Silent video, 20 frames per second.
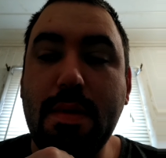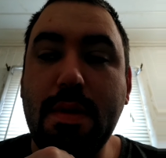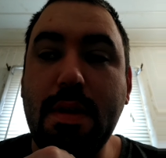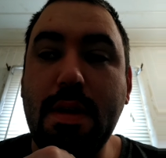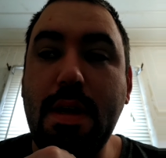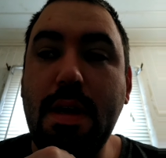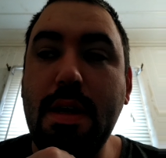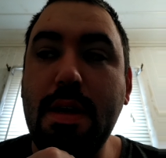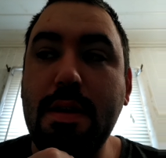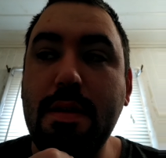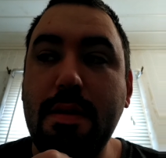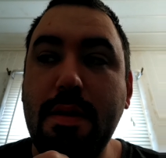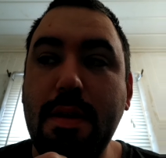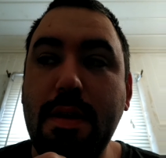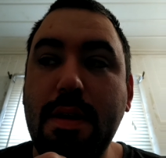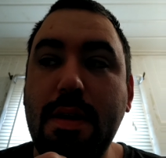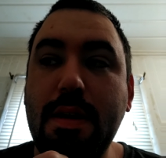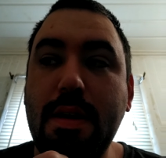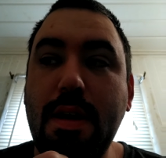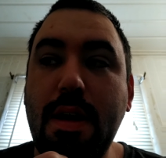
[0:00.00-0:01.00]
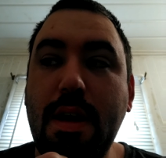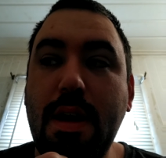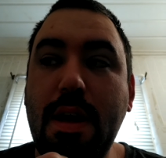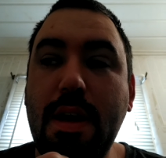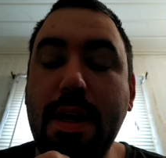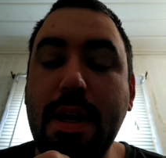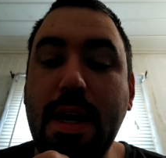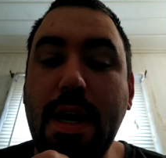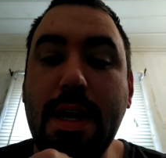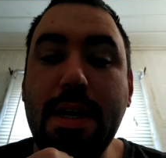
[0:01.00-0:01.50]
like
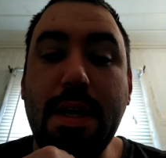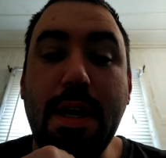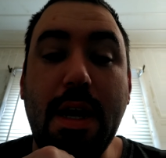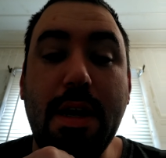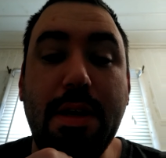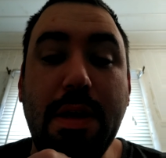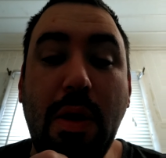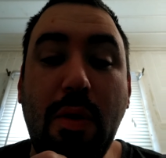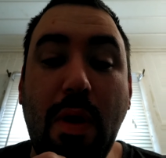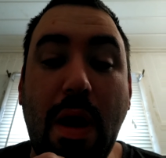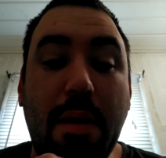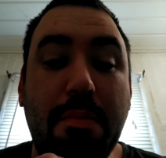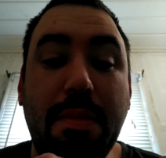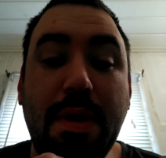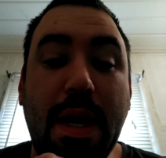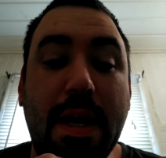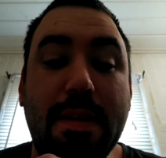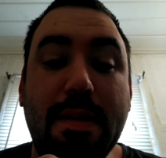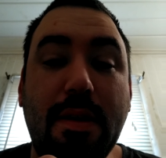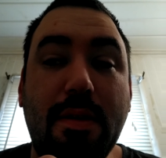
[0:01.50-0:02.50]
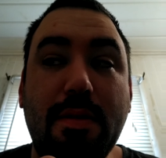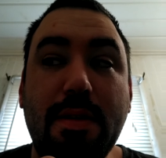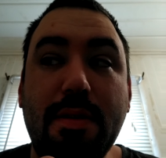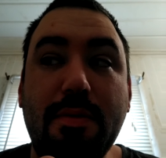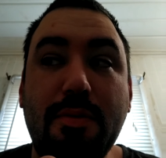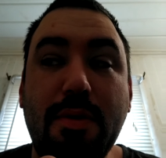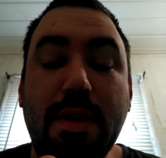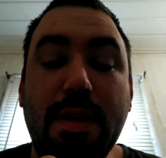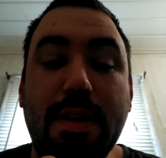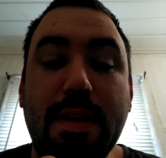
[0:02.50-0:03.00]
like I I know I'm not the
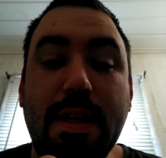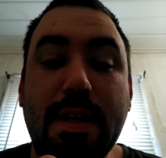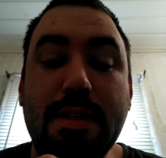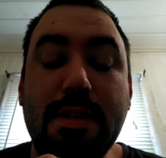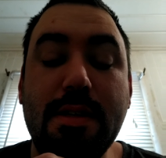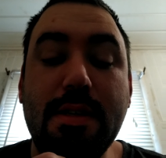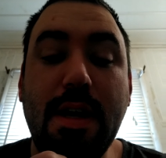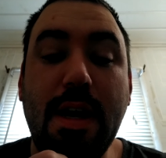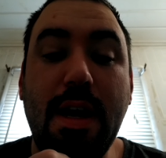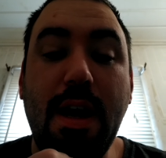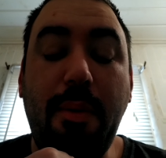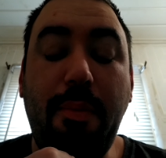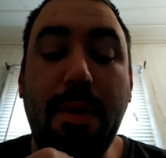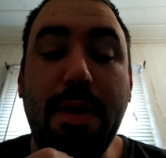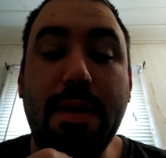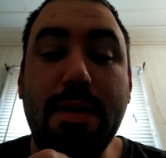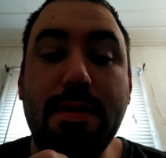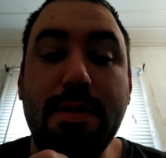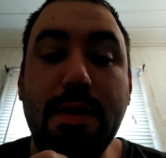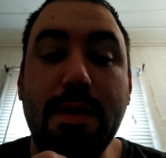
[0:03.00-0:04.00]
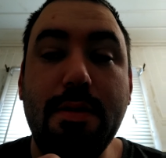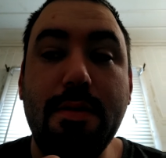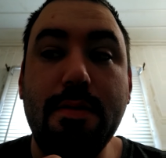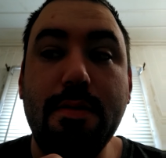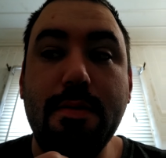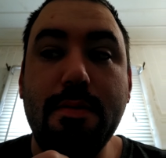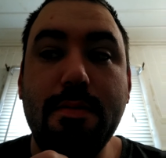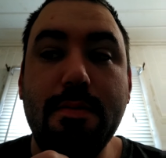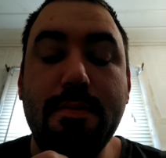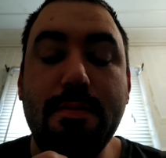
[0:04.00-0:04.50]
only one this is happening to.
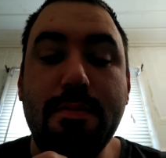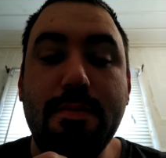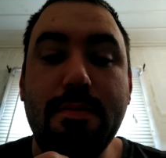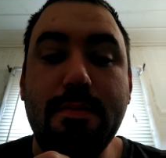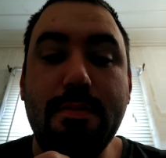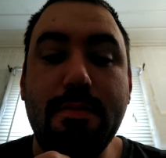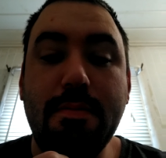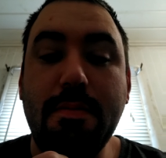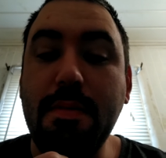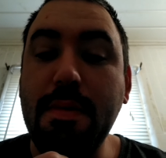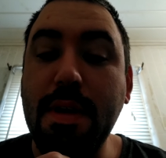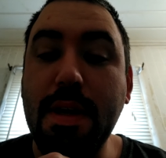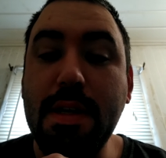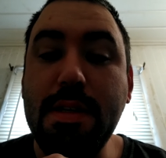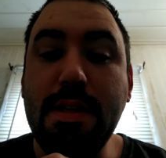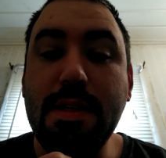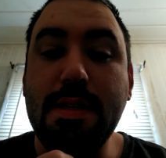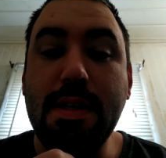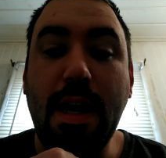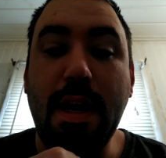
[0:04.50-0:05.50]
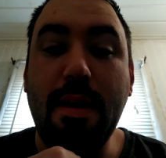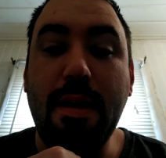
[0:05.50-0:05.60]
This is